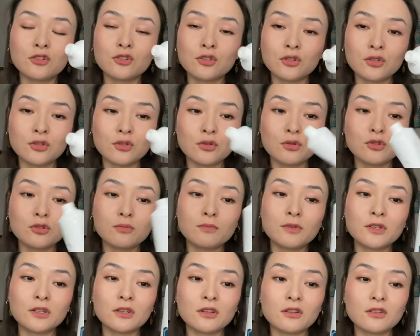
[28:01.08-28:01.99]
to use
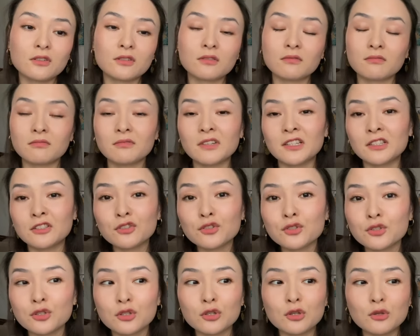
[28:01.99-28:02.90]
because it's a
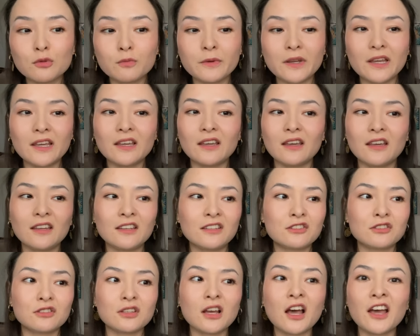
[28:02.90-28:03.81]
tube,
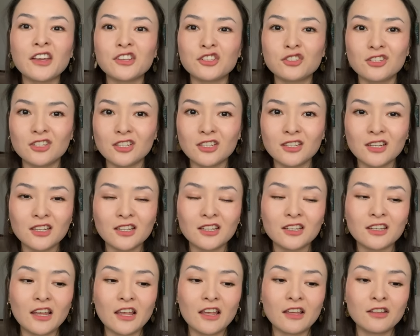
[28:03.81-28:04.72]
it's
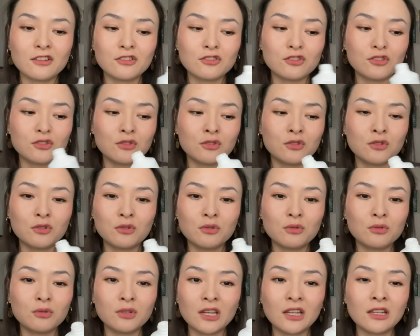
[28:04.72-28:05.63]
hygienic, and
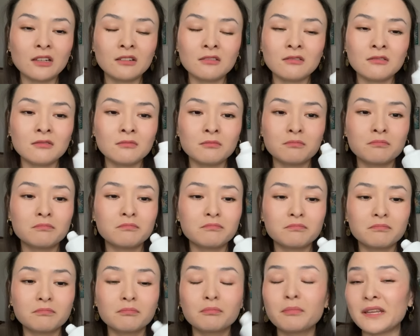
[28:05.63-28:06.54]
you can
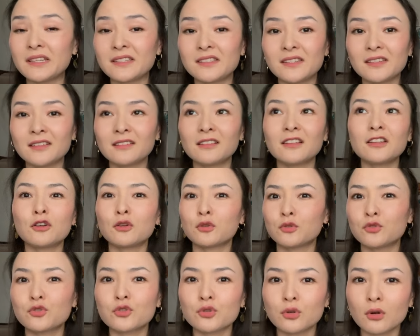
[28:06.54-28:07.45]
basically
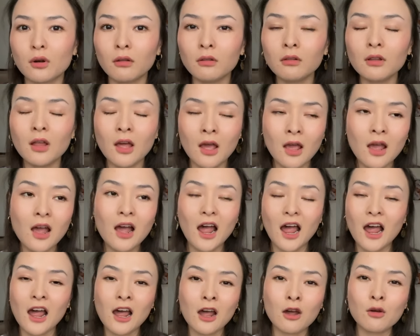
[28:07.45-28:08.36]
control
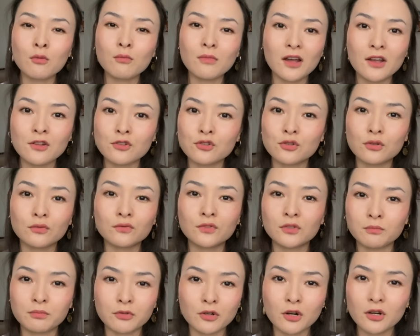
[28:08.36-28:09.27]
how much of
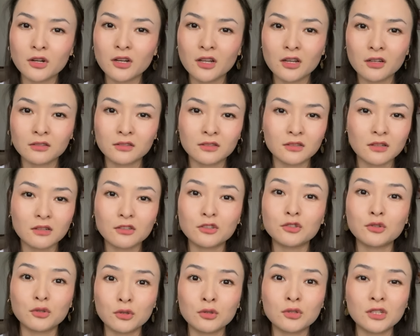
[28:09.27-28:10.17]
the product
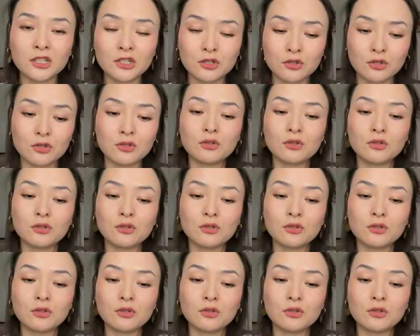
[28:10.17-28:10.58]
you need to